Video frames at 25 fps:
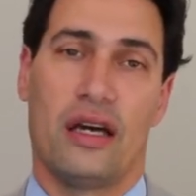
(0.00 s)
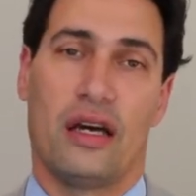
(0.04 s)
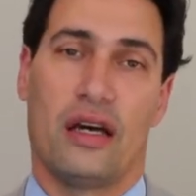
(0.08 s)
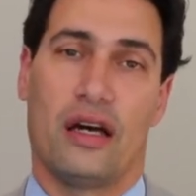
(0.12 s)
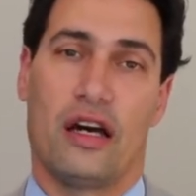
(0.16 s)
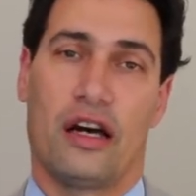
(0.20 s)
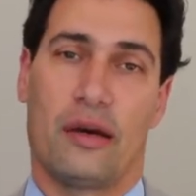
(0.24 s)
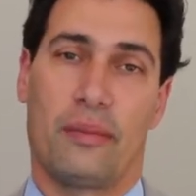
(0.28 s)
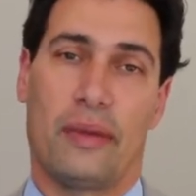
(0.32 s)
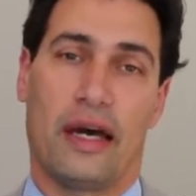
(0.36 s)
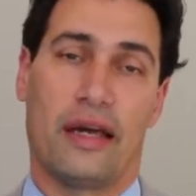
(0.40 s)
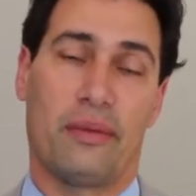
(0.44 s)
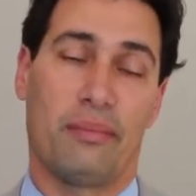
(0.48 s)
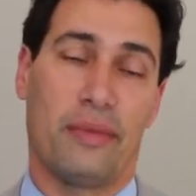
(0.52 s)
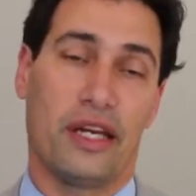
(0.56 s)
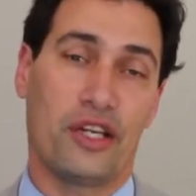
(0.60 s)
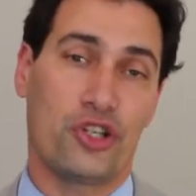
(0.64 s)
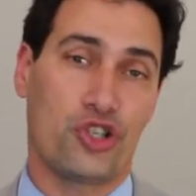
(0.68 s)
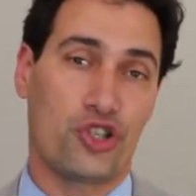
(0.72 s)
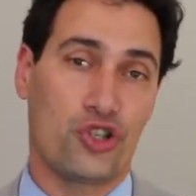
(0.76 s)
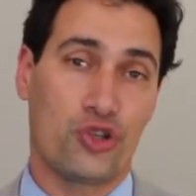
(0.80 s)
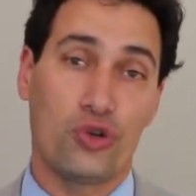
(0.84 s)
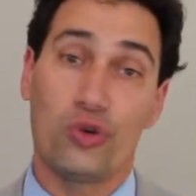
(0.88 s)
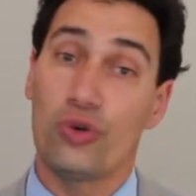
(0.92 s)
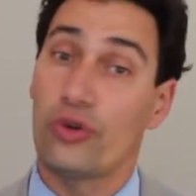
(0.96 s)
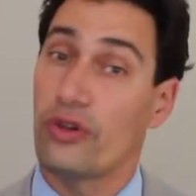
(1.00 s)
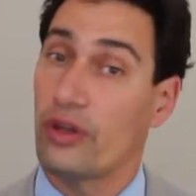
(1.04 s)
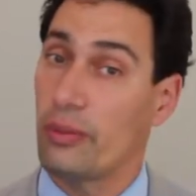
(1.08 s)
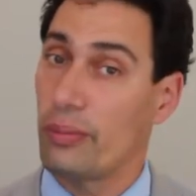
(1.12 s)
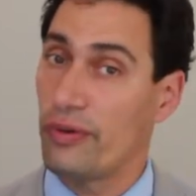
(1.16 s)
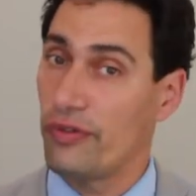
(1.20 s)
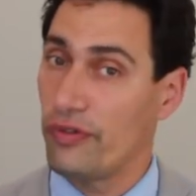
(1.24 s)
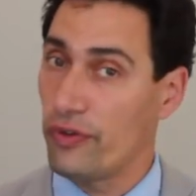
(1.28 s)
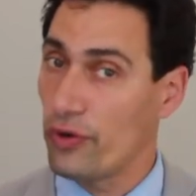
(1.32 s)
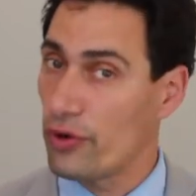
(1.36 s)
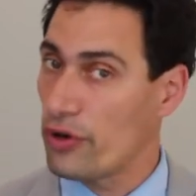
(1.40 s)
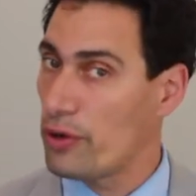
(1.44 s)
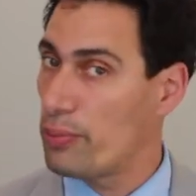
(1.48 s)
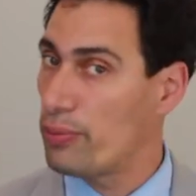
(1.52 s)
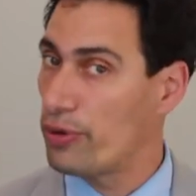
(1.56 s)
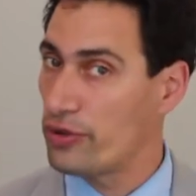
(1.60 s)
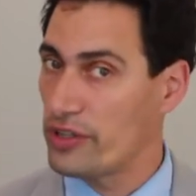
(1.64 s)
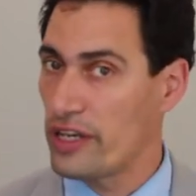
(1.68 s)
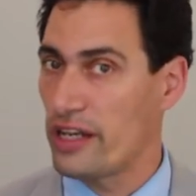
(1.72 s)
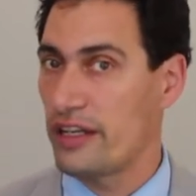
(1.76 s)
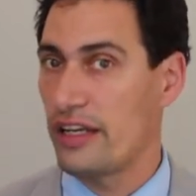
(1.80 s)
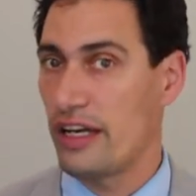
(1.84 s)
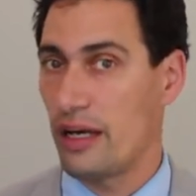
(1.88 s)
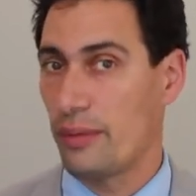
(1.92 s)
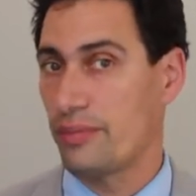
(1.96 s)
And make sure that before you
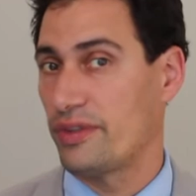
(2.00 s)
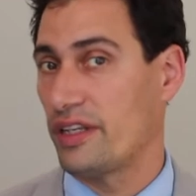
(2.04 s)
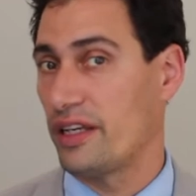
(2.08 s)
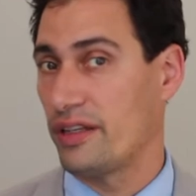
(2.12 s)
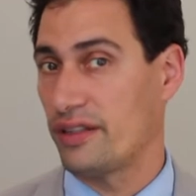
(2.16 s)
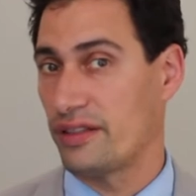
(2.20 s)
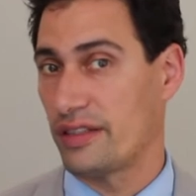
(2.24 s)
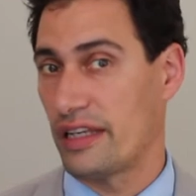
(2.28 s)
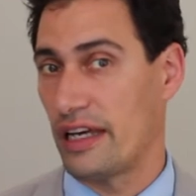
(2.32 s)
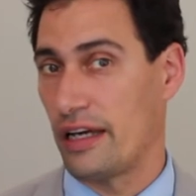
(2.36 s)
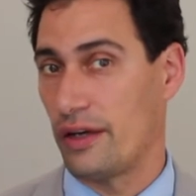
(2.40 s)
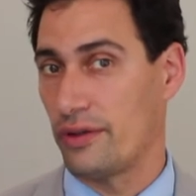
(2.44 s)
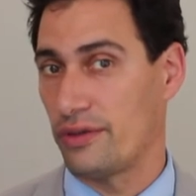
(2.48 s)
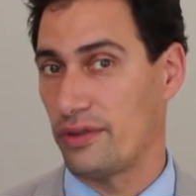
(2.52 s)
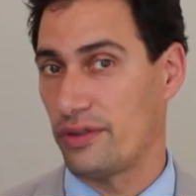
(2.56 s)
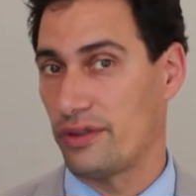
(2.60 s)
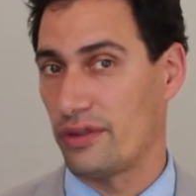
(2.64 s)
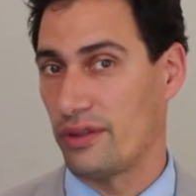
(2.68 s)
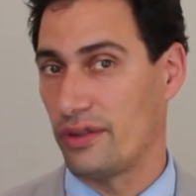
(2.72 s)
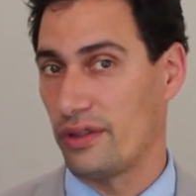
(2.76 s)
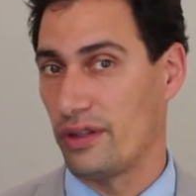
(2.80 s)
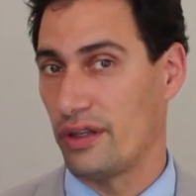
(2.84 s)
put any updates out,